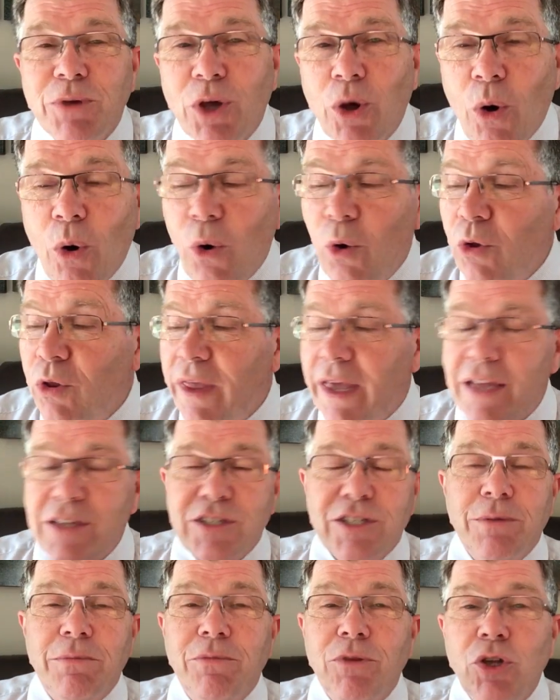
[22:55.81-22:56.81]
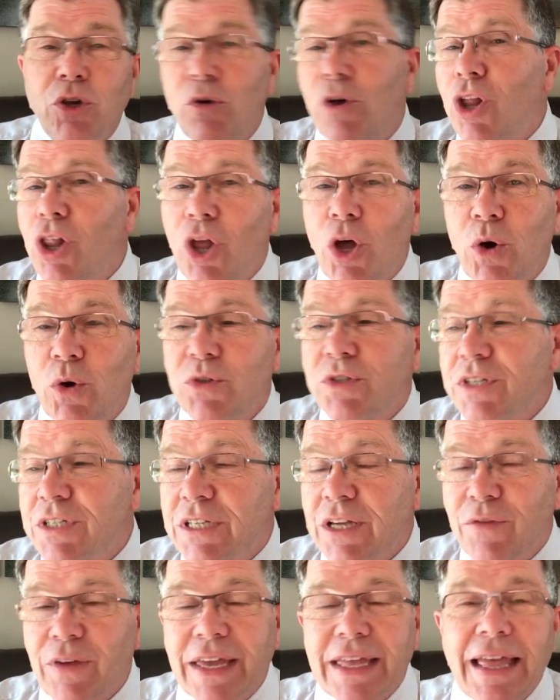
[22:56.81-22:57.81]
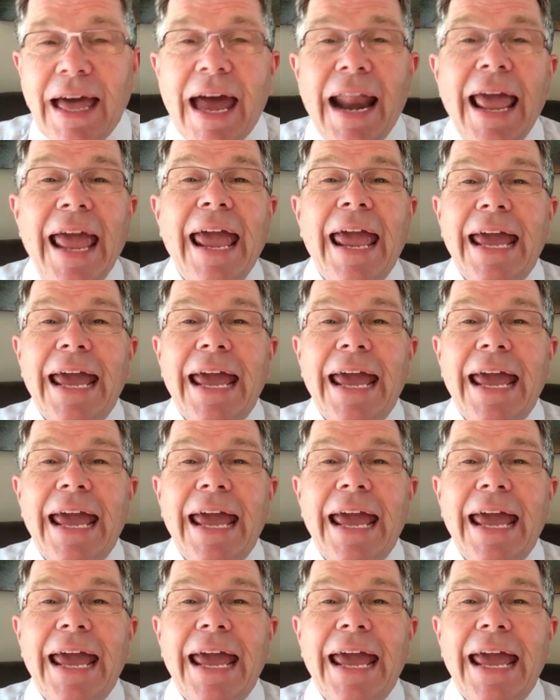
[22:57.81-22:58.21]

gold and some new clothes and stuff like that,